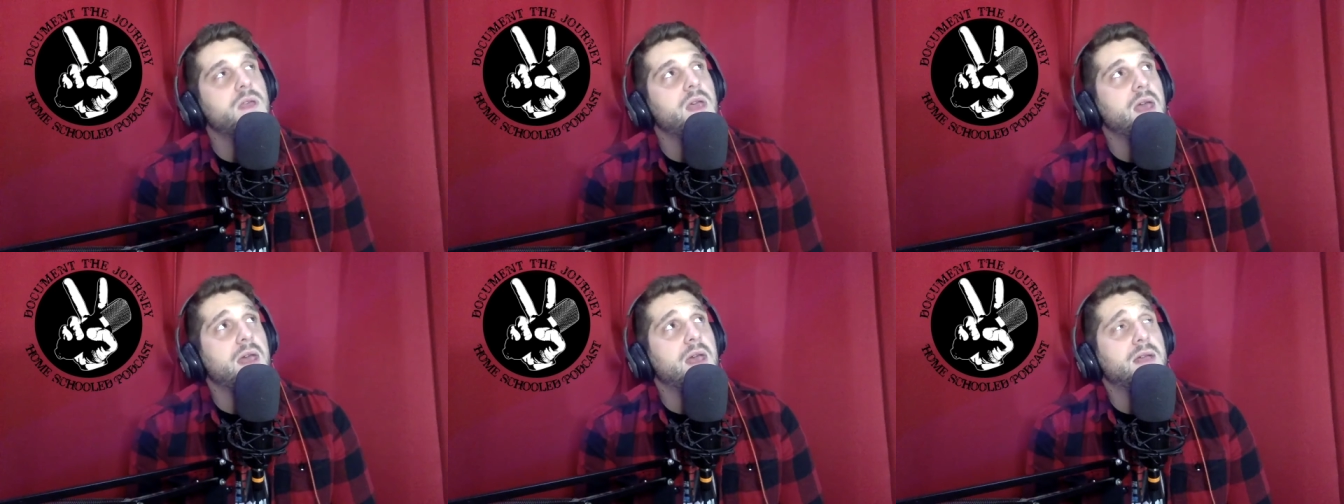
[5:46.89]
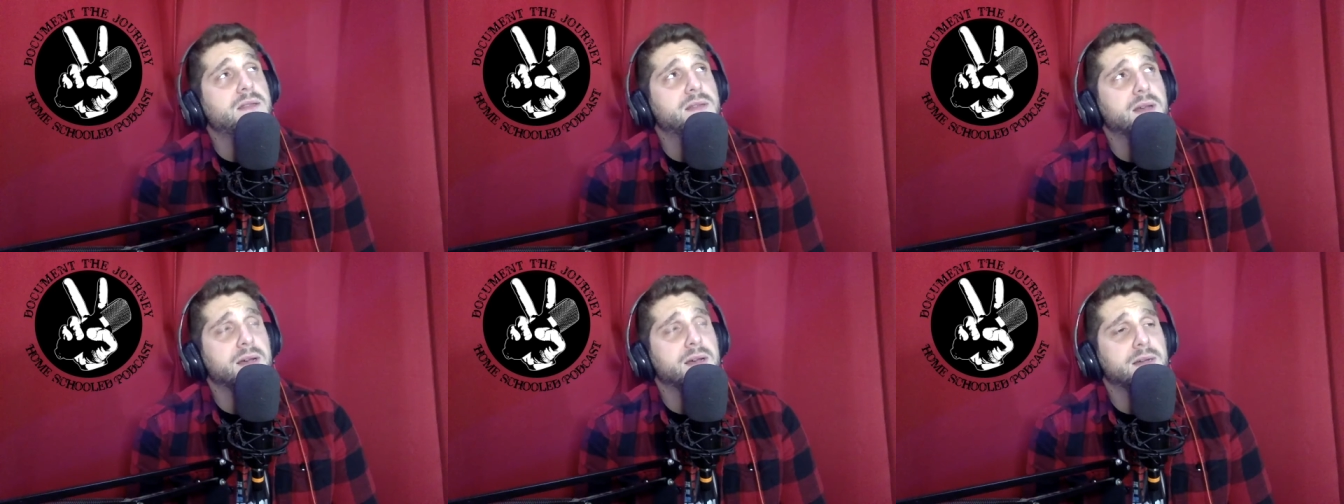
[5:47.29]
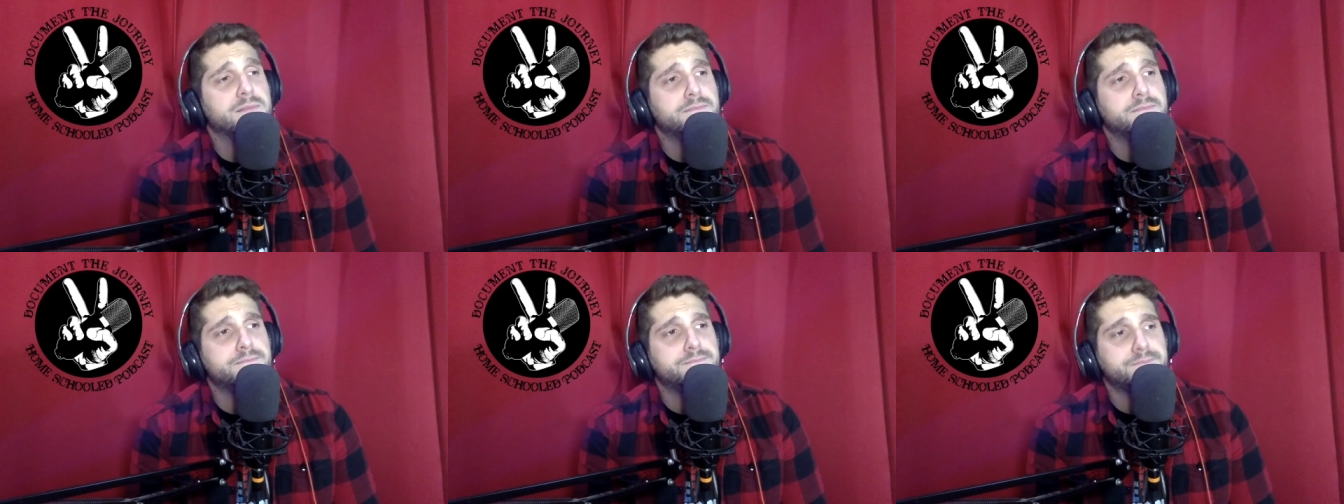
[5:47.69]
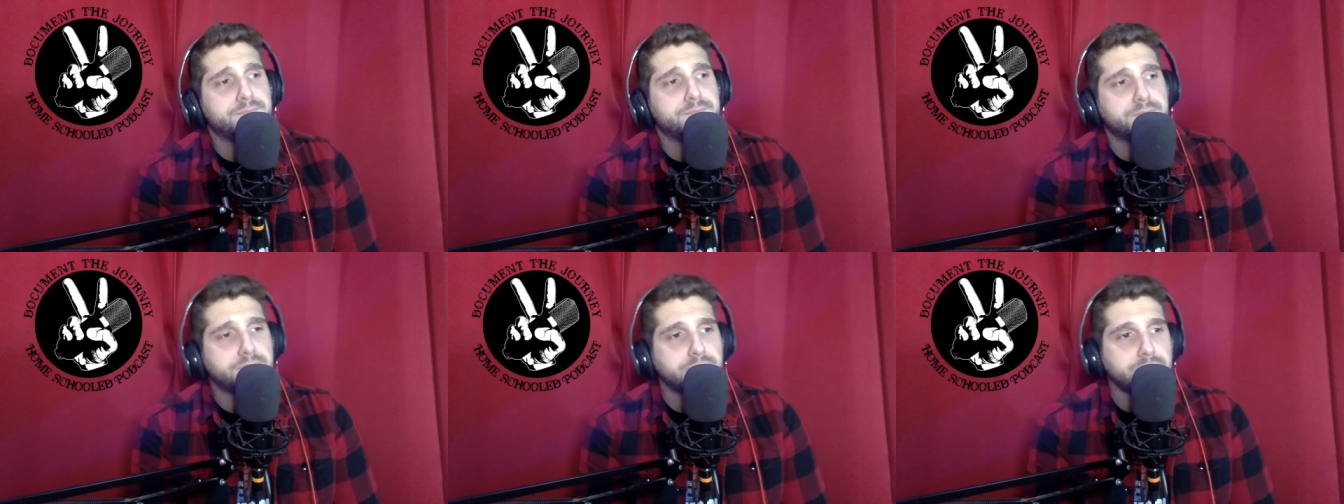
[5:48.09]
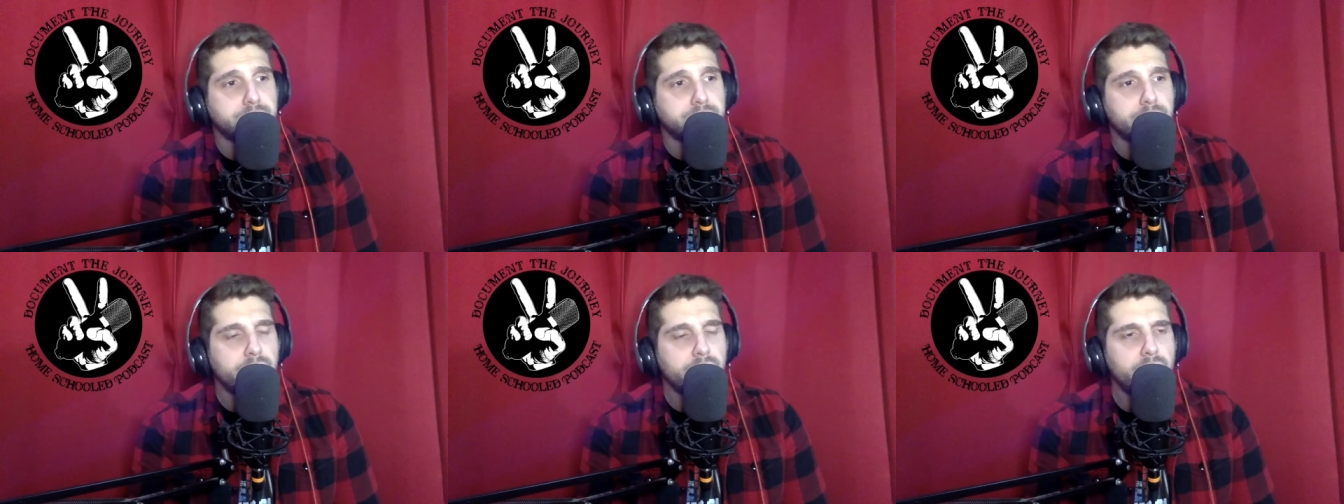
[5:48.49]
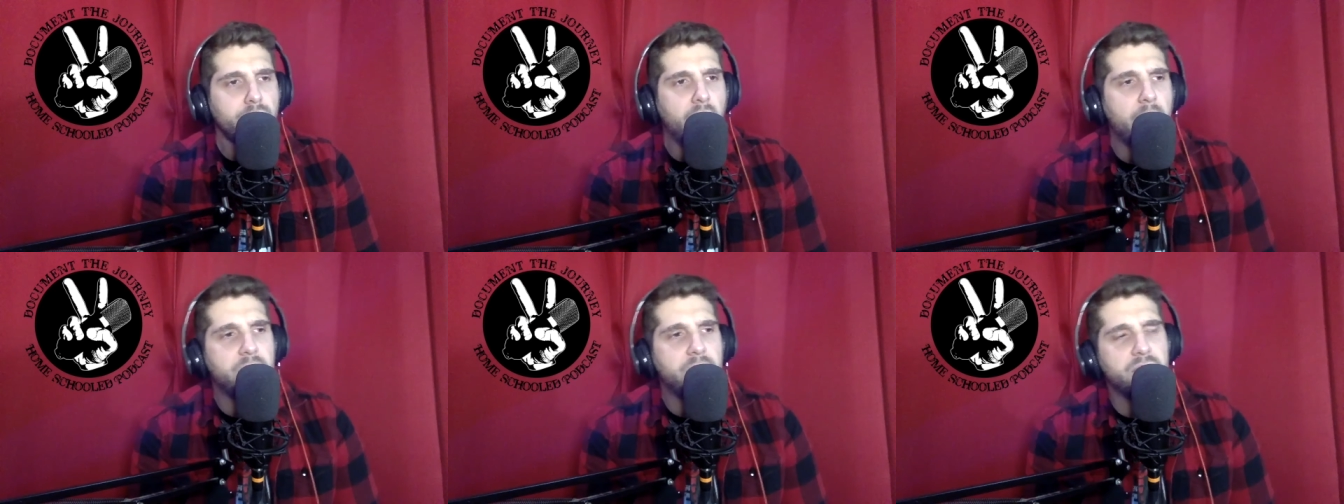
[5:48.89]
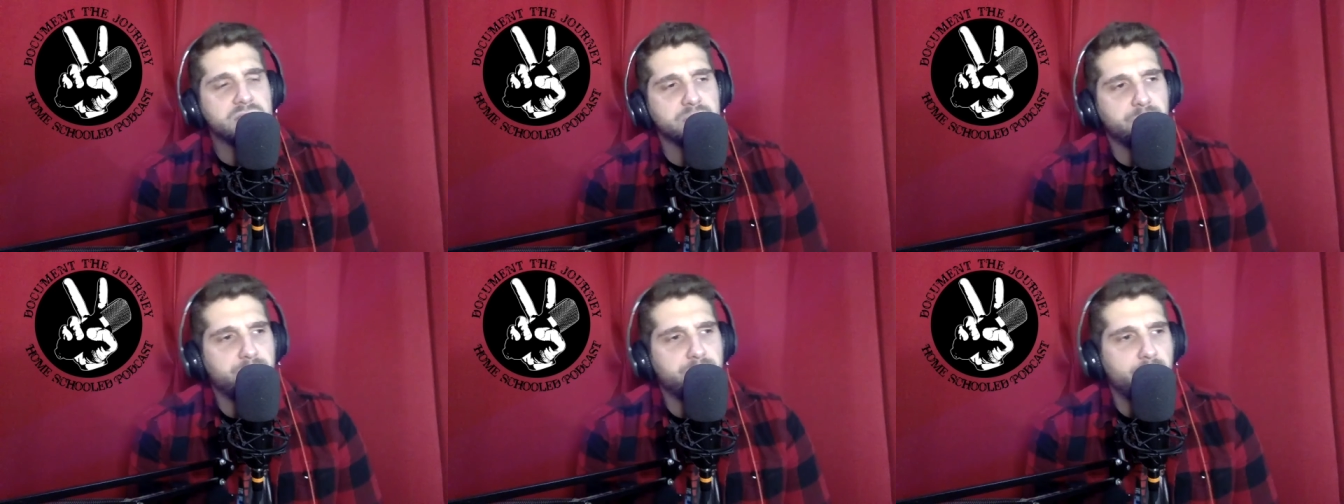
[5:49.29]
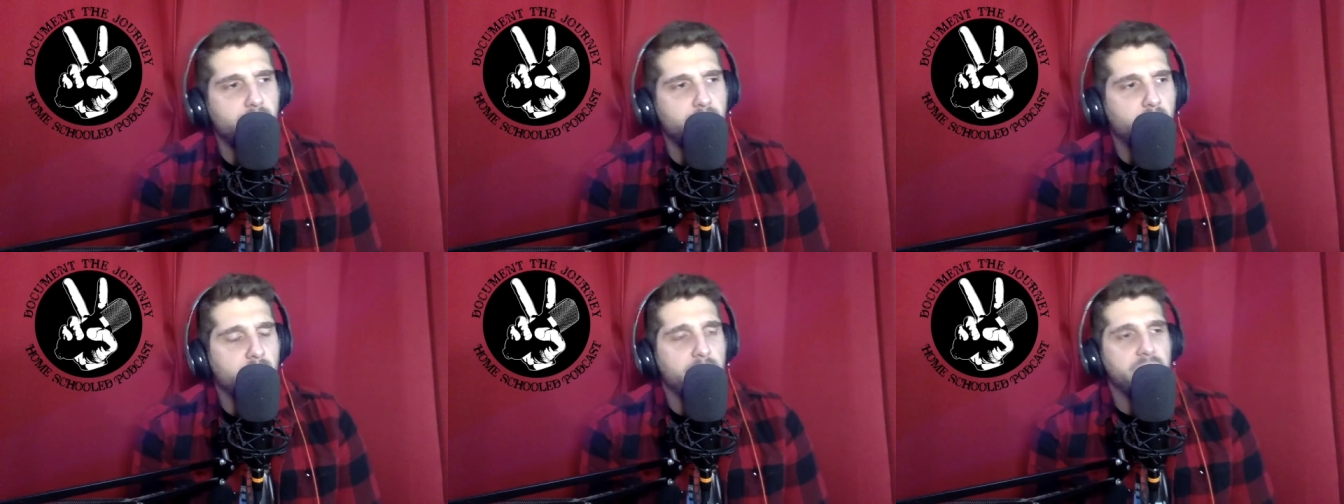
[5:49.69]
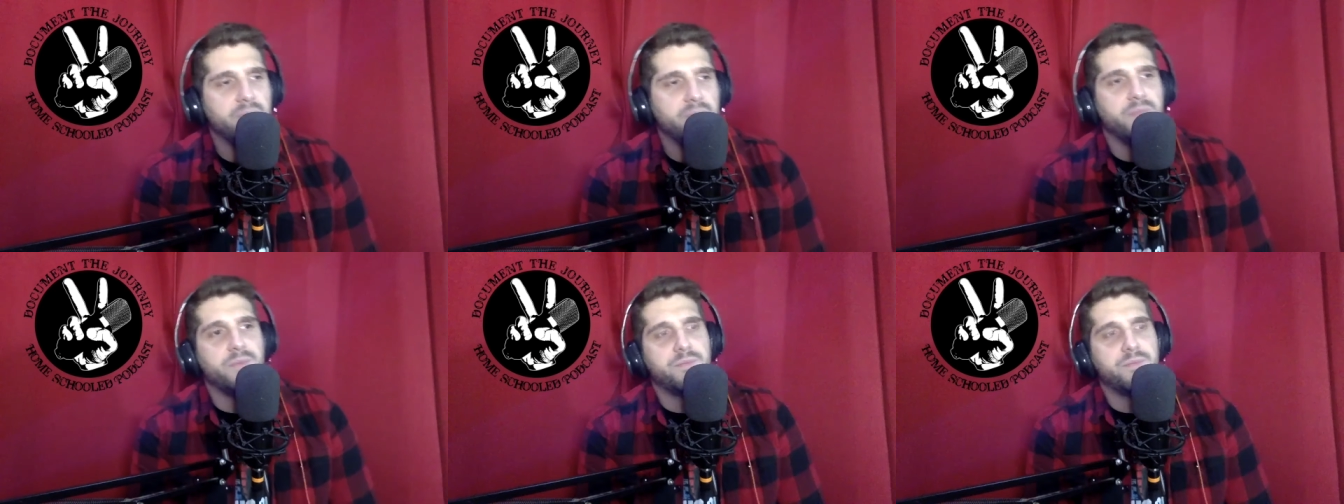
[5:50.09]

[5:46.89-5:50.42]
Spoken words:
And, it was one of my